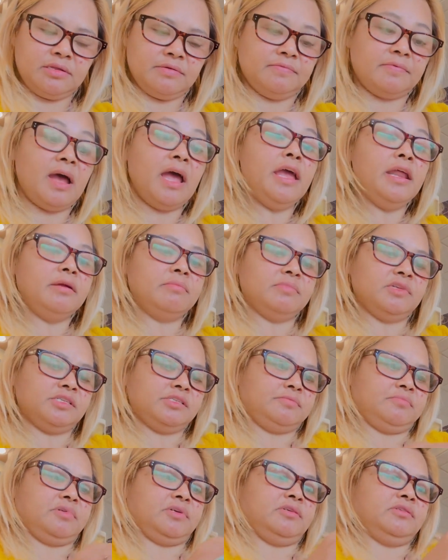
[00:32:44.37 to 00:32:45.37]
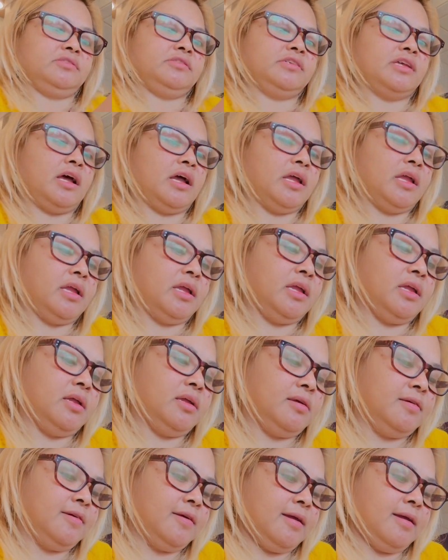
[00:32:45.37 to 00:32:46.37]
vitamins because I
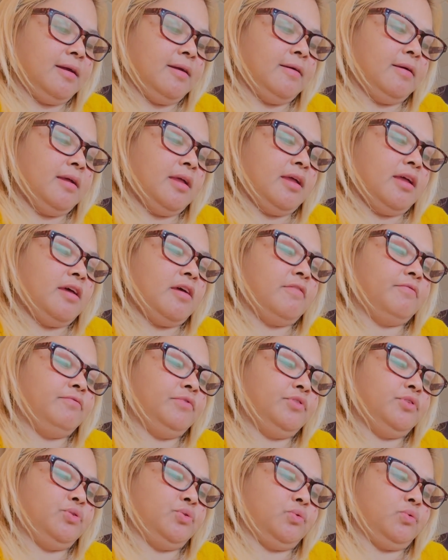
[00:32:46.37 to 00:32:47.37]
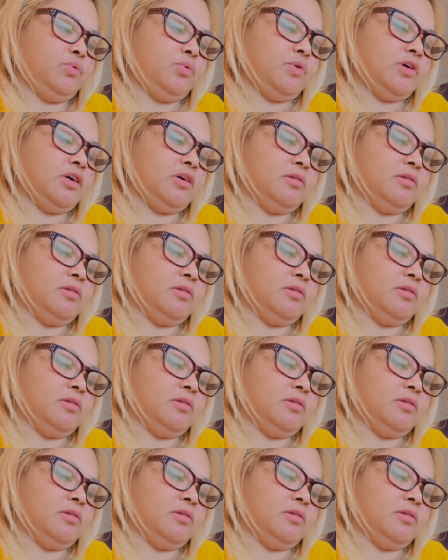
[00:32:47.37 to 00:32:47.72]
have to